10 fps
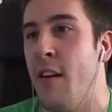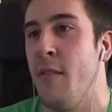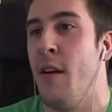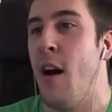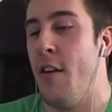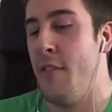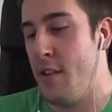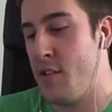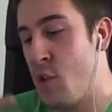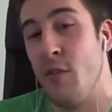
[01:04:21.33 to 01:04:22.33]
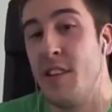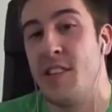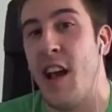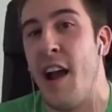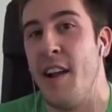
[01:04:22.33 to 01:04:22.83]
the
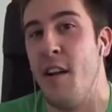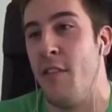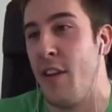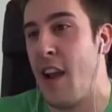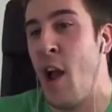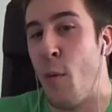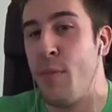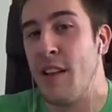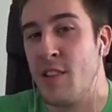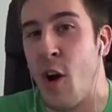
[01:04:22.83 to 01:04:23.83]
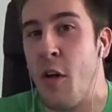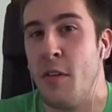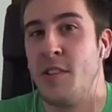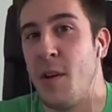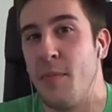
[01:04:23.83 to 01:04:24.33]
service side of like a help desk
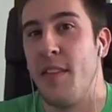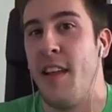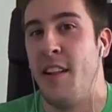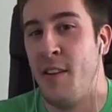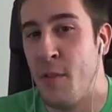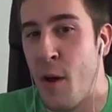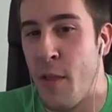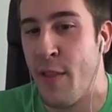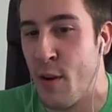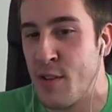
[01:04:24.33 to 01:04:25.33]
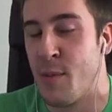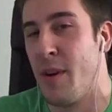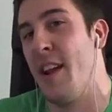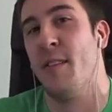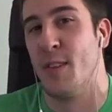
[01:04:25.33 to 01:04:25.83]
call or something, then you'll know that there are
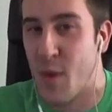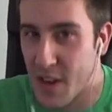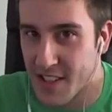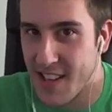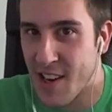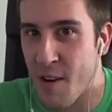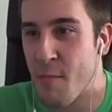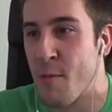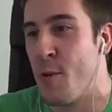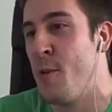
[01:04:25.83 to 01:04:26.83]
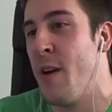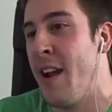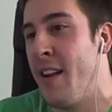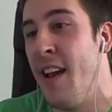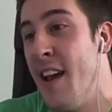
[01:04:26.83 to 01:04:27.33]
some ridiculous questions that come through.
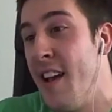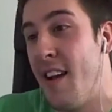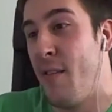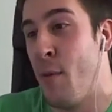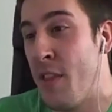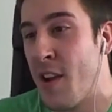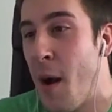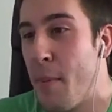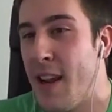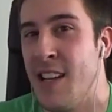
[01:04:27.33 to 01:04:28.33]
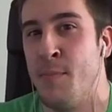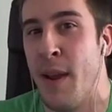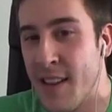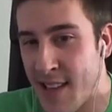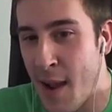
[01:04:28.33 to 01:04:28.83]
And with a company as
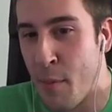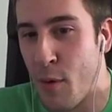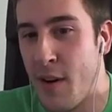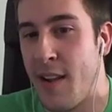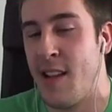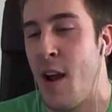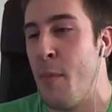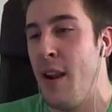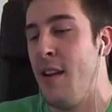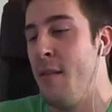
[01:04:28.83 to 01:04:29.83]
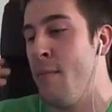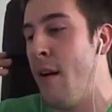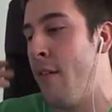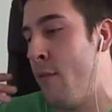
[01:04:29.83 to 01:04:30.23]
big as Apple, and as how many